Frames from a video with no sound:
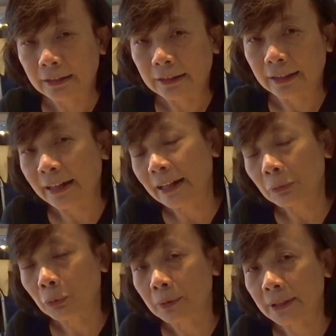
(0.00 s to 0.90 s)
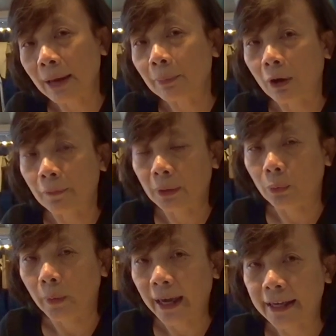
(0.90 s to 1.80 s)
learn some of the
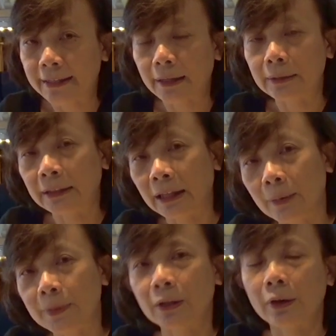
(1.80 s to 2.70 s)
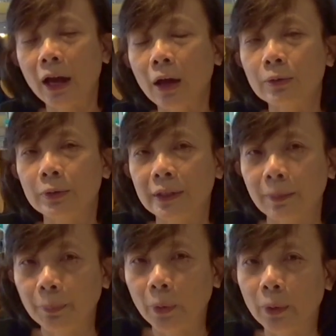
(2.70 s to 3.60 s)
ways and tips on how to
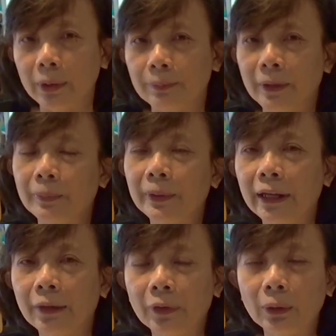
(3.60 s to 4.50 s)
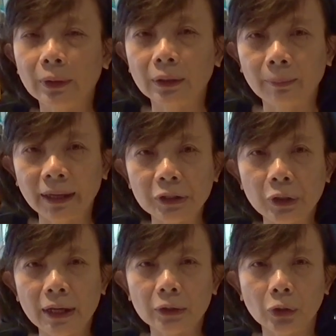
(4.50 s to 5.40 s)
support people living with
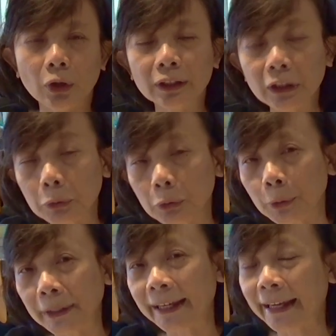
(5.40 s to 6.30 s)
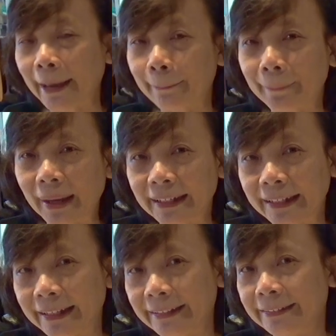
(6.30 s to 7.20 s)
dementia to continue cooking and
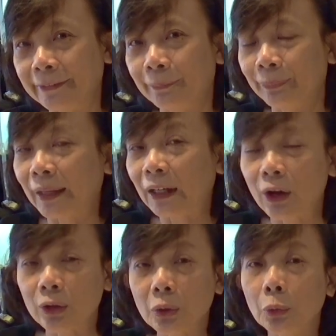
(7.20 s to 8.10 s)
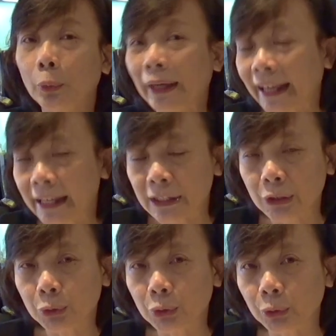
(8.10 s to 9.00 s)
baking, because we can
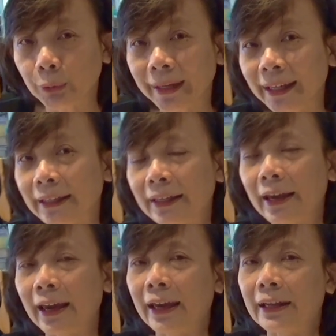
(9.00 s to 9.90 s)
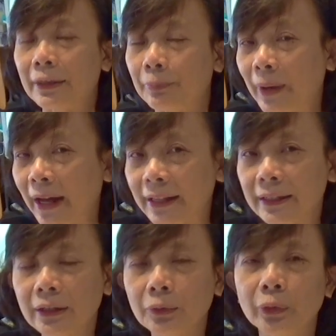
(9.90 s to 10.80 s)
still do it,
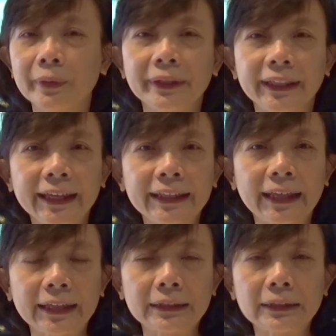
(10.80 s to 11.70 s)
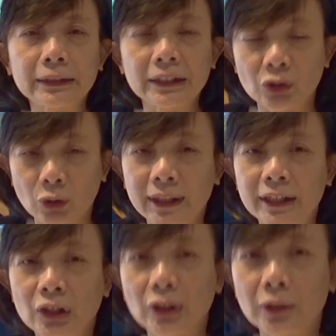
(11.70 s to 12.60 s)
but we will need the
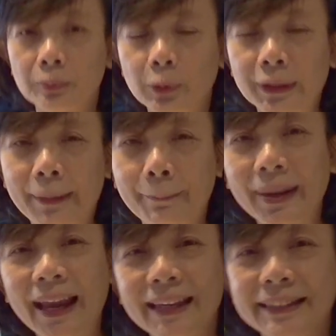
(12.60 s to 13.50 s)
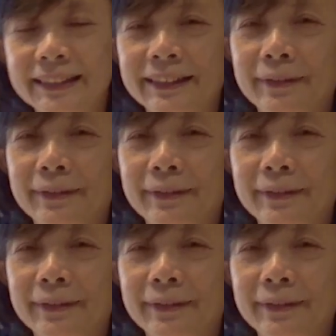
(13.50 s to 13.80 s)
strategy to put in place.